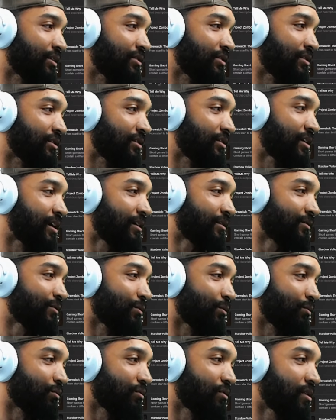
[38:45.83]

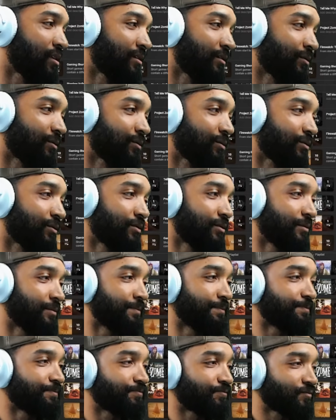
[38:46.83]
Sindako Chronicles.
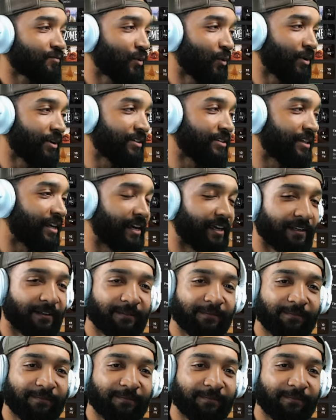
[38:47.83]
What is that?